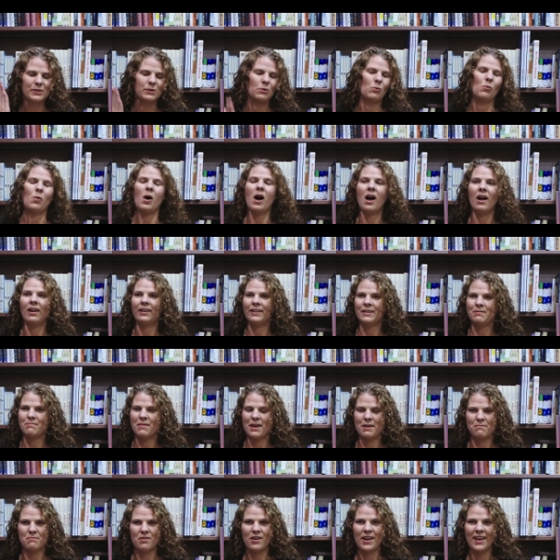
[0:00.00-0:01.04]
a wall in
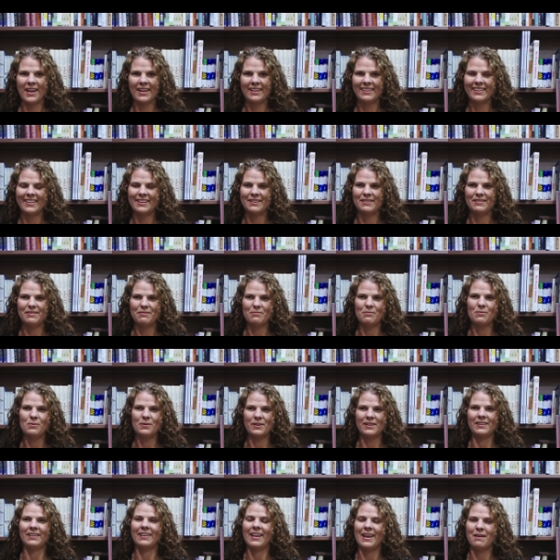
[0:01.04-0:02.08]
my brain that
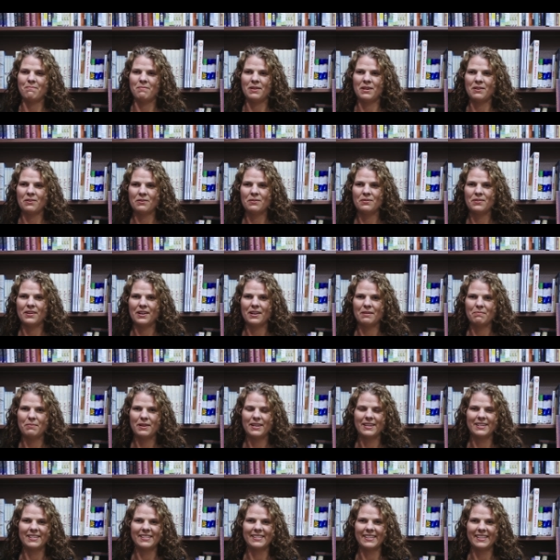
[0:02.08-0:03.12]
wouldn't let me go there,
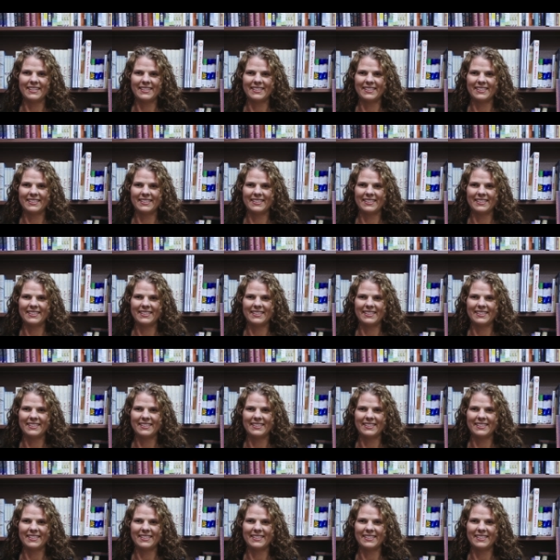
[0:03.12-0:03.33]
because